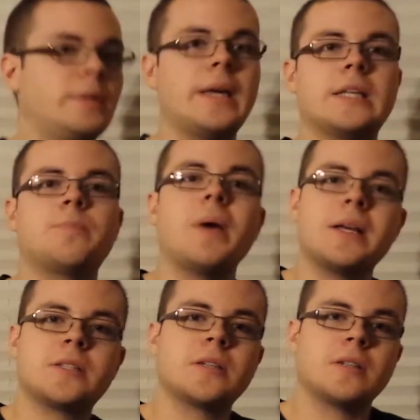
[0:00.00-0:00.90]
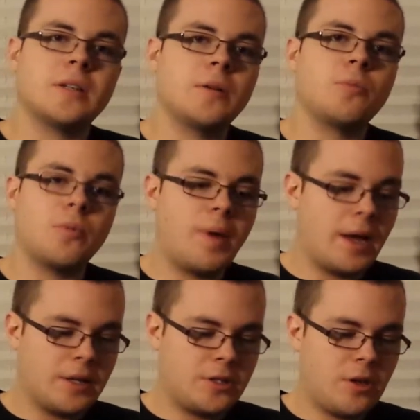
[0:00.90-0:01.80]
it basically would
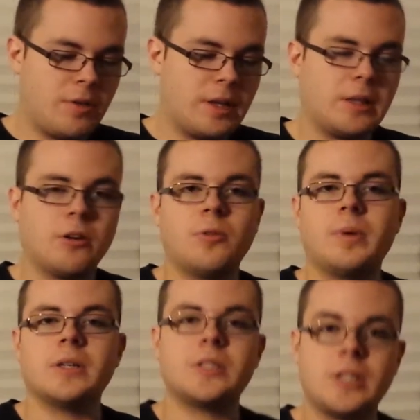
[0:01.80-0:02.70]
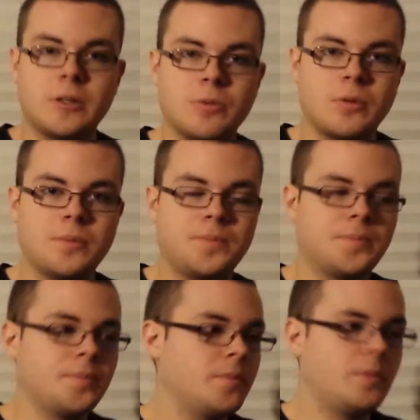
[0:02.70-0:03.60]
make it so that there could be a sequel,
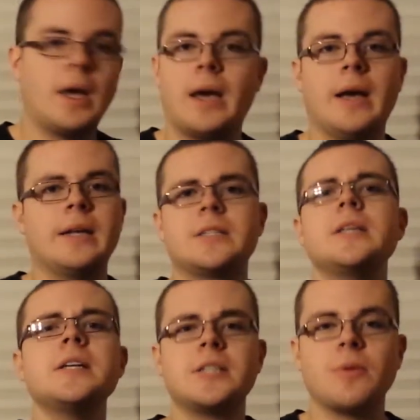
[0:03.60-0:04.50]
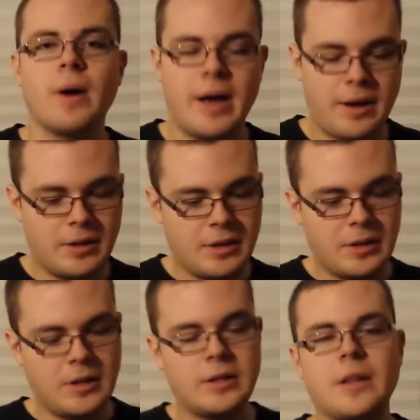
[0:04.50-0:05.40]
and it's the easy way out.
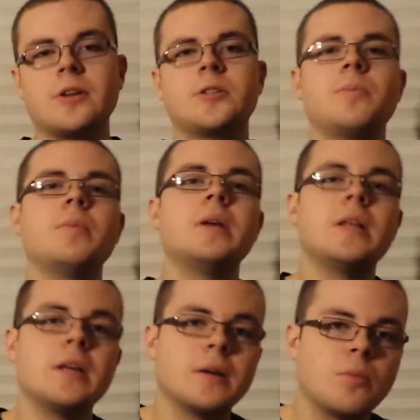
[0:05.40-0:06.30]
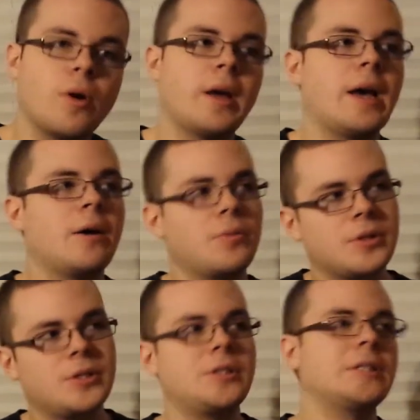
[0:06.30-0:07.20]
Then there's the medium way out,
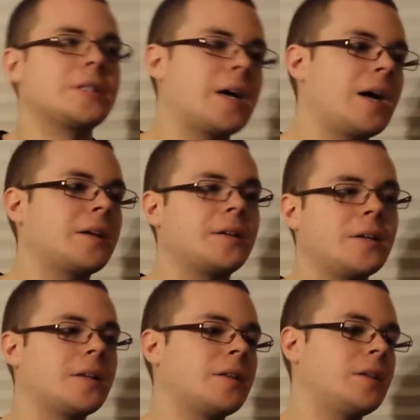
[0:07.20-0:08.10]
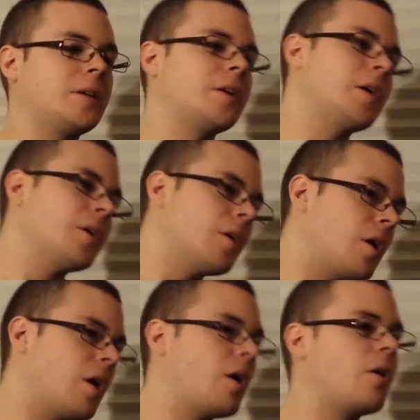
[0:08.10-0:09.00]
which is kind of like the,
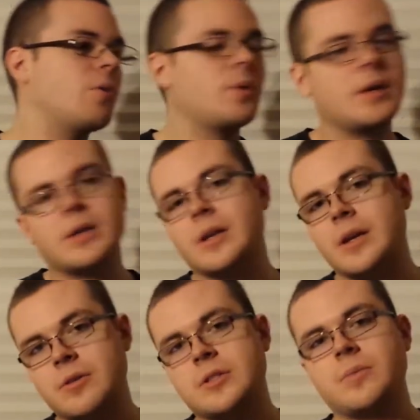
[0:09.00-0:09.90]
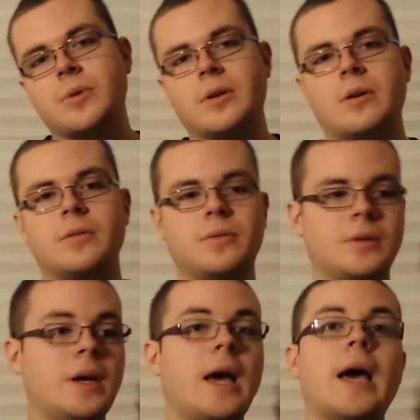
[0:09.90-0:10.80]
we can kill someone off.
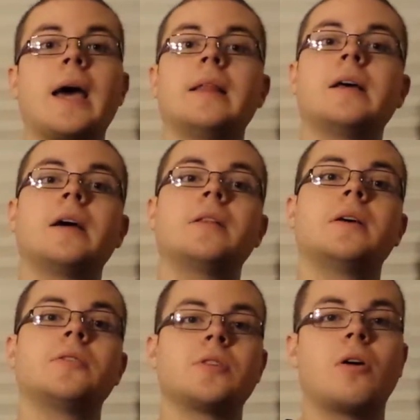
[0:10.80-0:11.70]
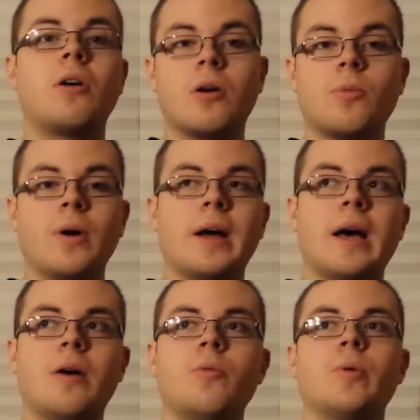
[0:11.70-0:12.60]
And then there's the hard way
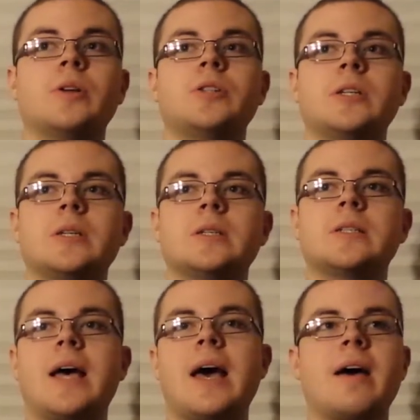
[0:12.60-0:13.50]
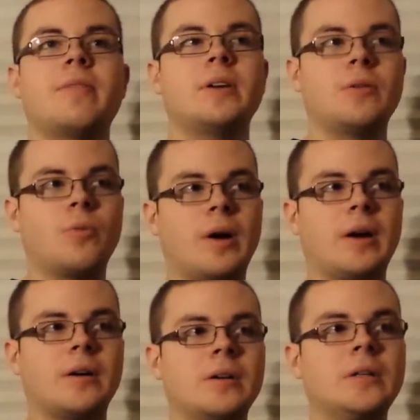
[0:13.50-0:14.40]
out, which is having it
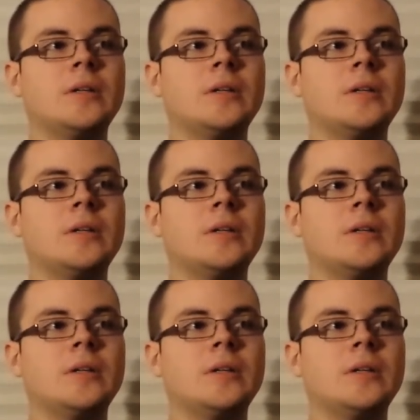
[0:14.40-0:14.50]
where